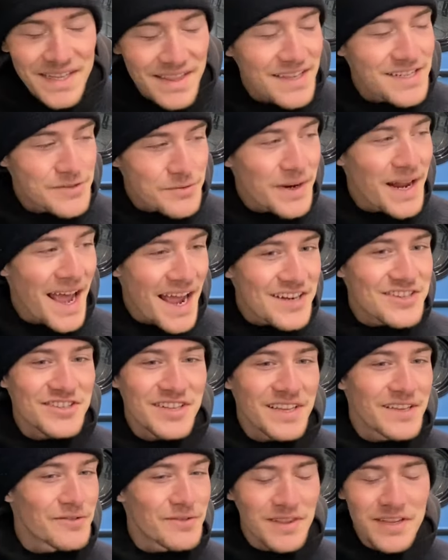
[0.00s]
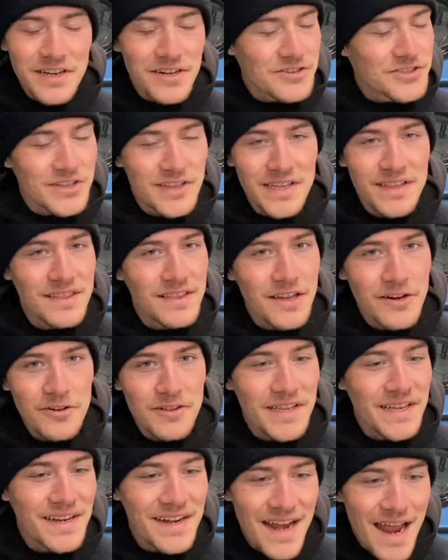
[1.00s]
this would actually literally,
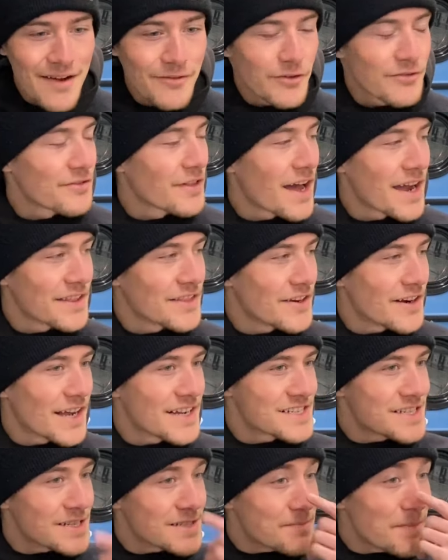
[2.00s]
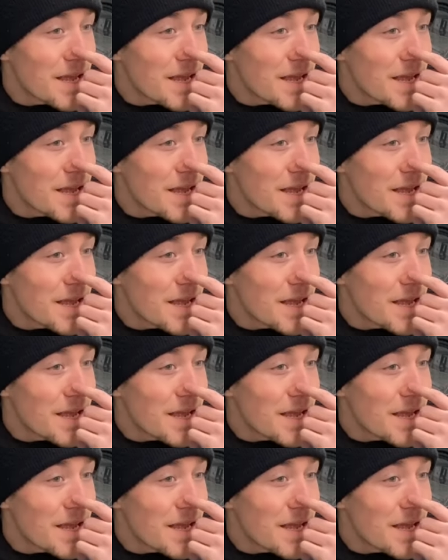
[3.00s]
literally never fly in the United States.